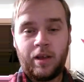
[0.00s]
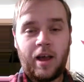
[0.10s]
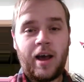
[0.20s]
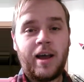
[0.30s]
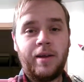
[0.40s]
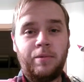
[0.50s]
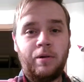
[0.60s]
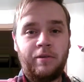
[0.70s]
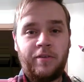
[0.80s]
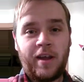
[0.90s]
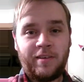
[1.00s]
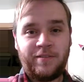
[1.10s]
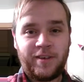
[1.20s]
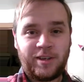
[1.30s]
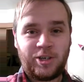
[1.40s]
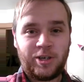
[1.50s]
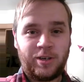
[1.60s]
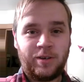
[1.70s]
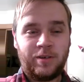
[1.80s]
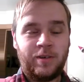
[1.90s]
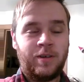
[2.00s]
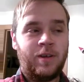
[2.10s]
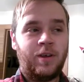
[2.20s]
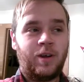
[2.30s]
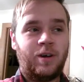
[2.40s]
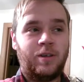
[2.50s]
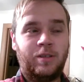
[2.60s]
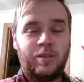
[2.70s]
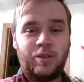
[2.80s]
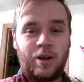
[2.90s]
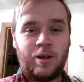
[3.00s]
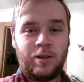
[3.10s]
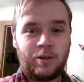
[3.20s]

I wrote a fan fiction called Saw